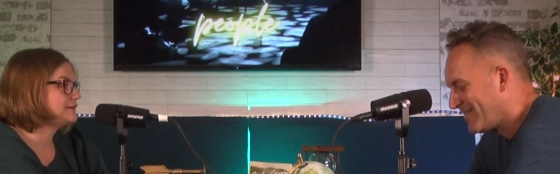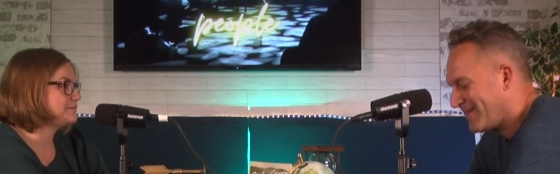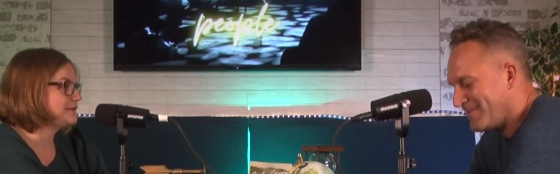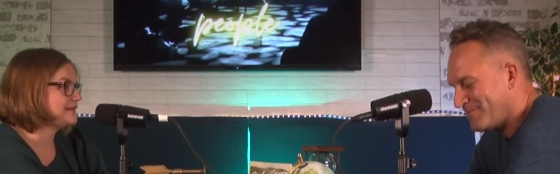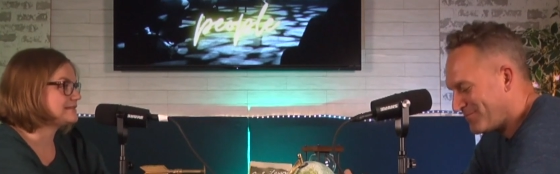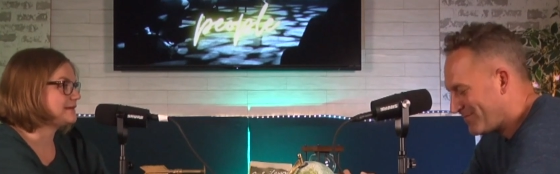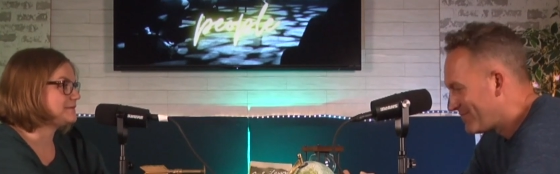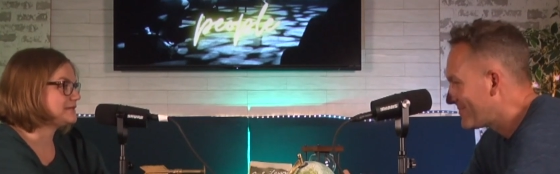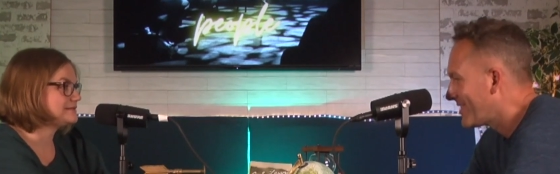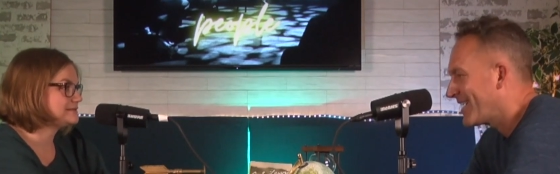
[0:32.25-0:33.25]
Speaker 1: Complete
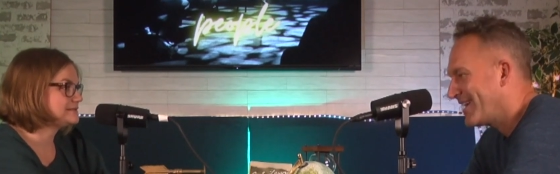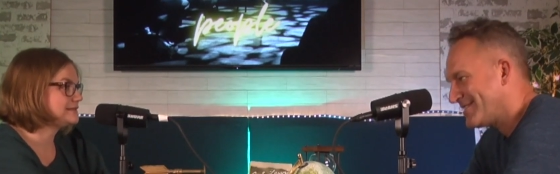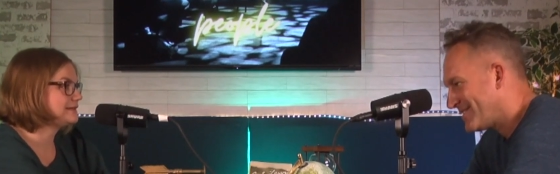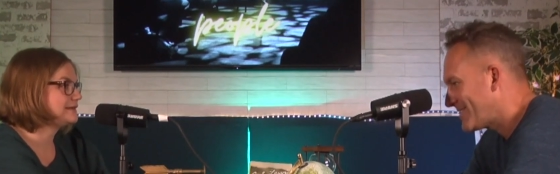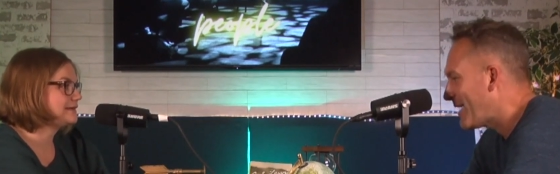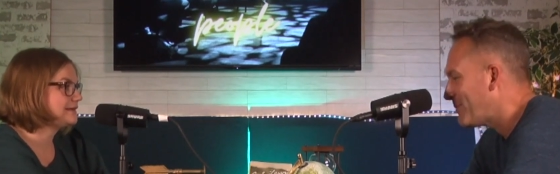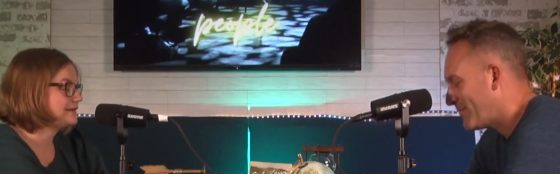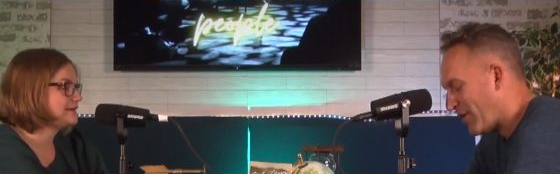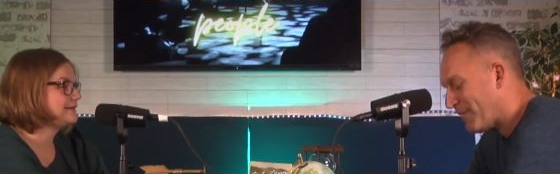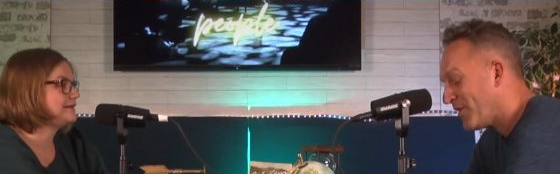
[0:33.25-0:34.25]
acceptance. I guess this
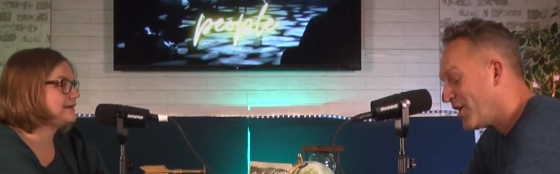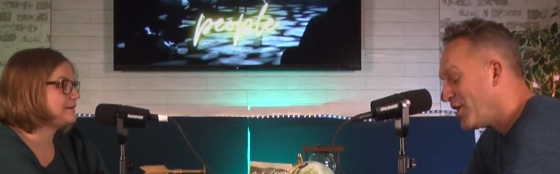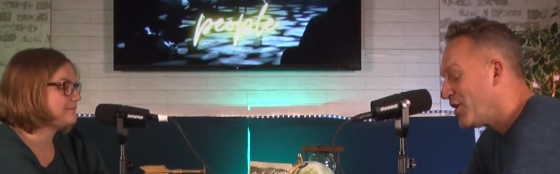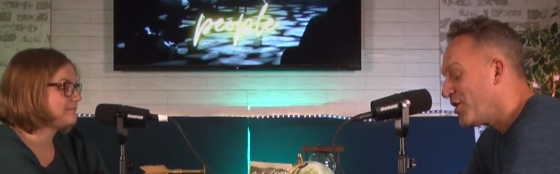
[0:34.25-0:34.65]
happened, right? Yeah.